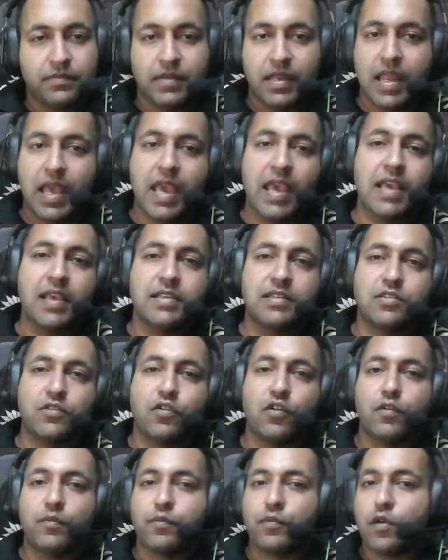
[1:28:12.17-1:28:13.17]

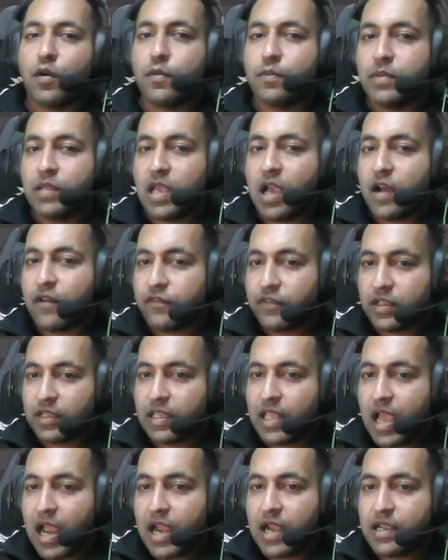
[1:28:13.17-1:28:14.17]
next or probably after
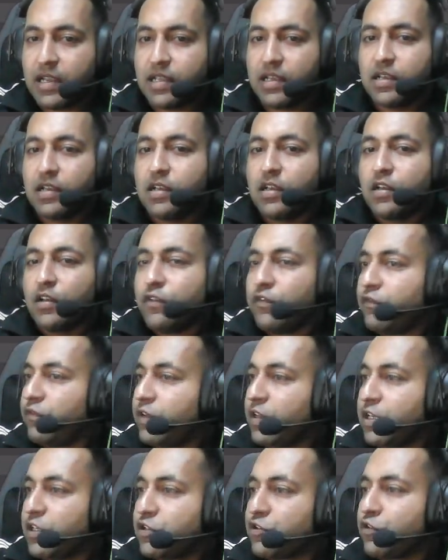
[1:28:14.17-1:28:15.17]
that,
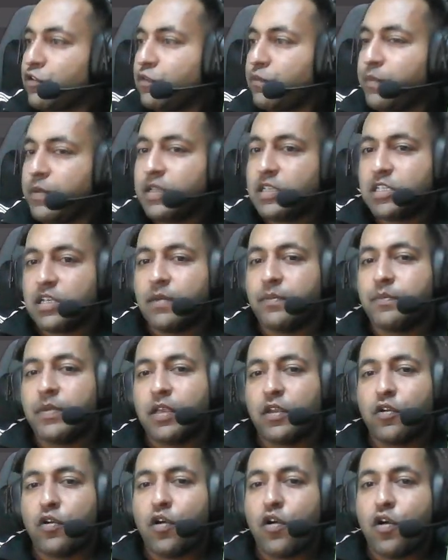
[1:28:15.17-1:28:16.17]
we should be
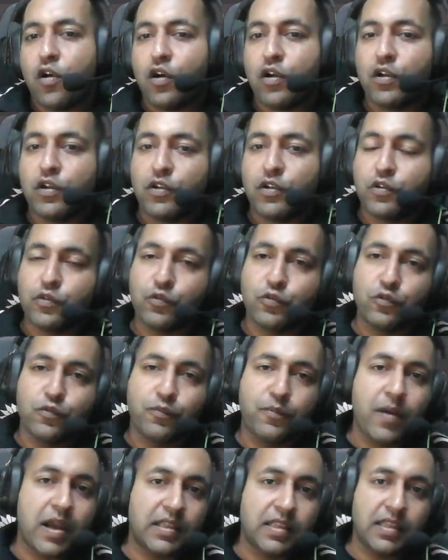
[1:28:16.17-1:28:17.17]
jumping on to
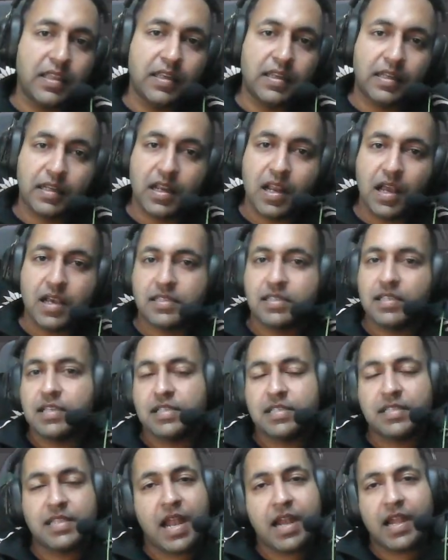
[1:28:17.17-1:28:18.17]
Python
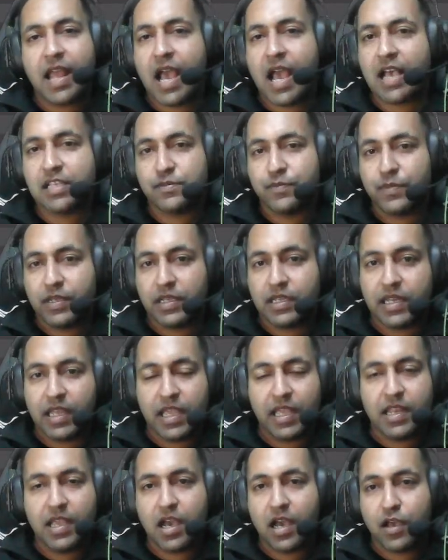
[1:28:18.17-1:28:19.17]
classes that has been
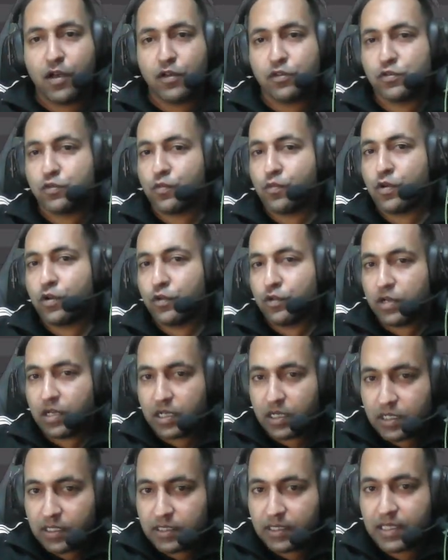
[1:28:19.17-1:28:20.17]
created. I also want to
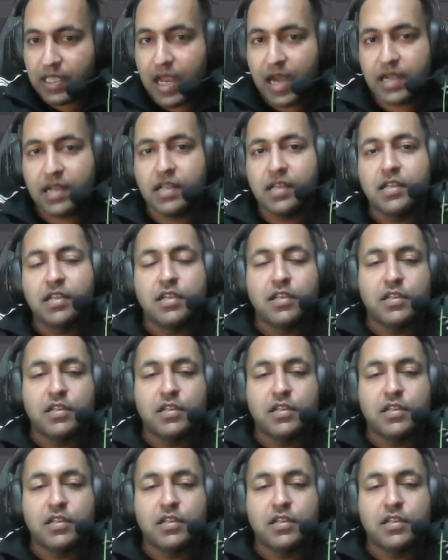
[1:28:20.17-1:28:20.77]
learn that.